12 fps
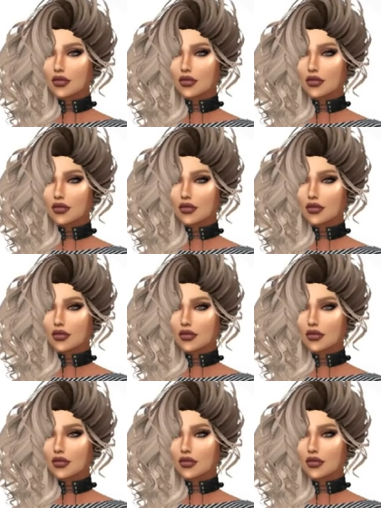
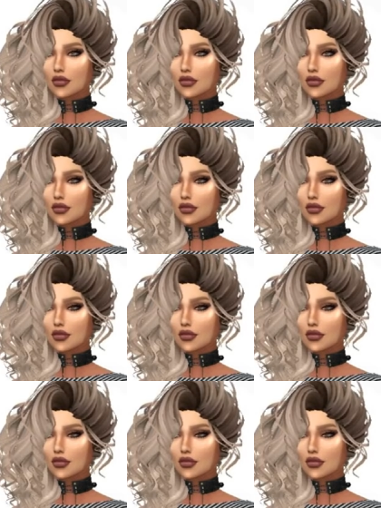
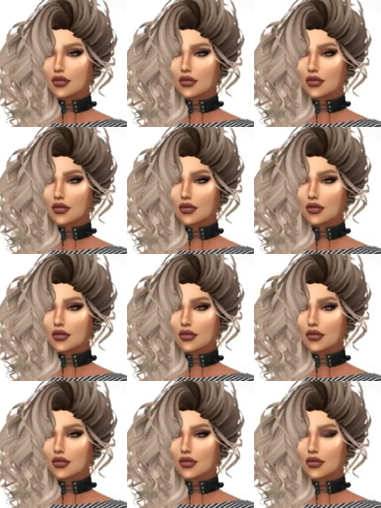
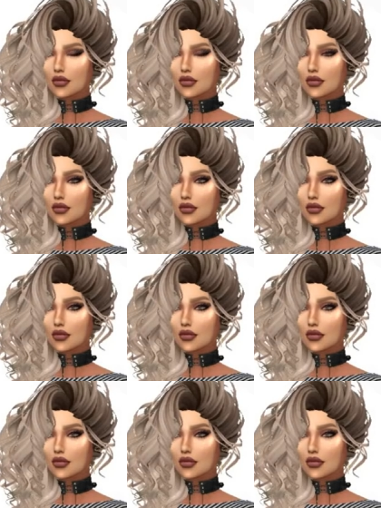
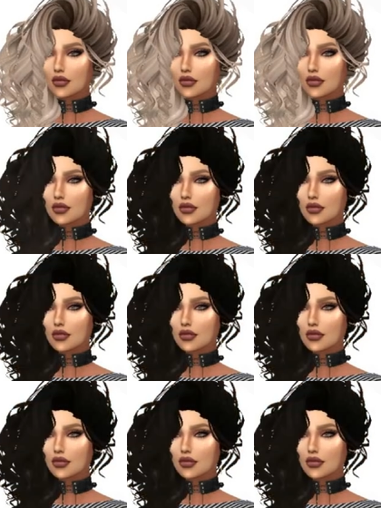Nothing is said.